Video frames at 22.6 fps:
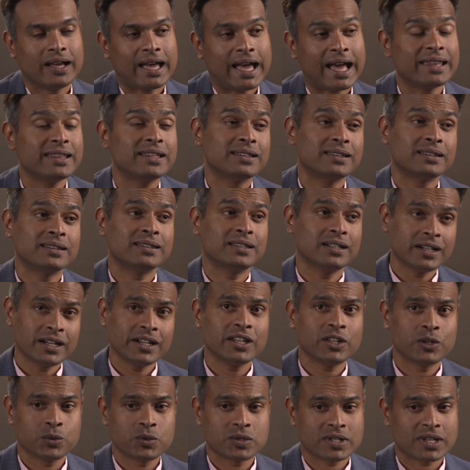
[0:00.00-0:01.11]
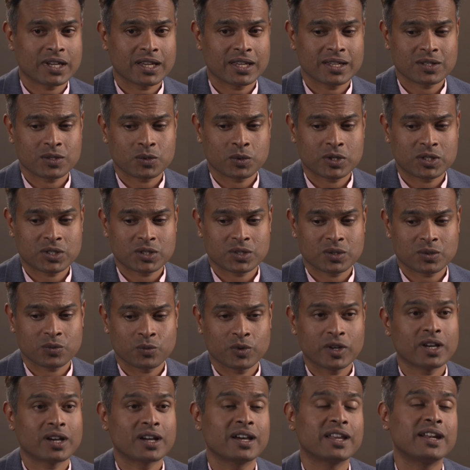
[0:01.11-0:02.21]
And the third use case, which
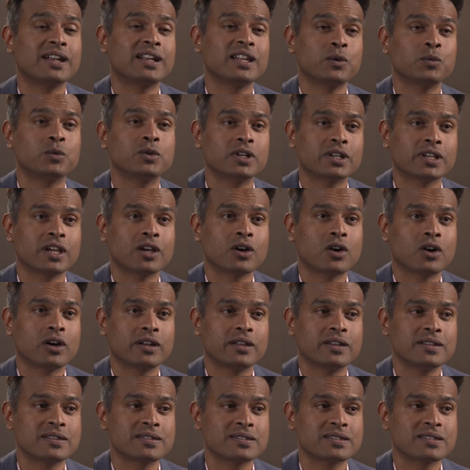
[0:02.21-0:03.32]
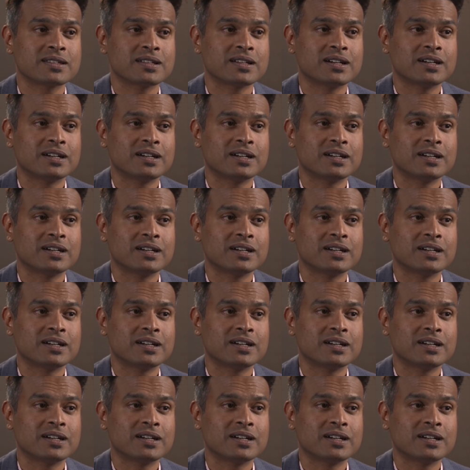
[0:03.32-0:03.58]
we are currently working on, is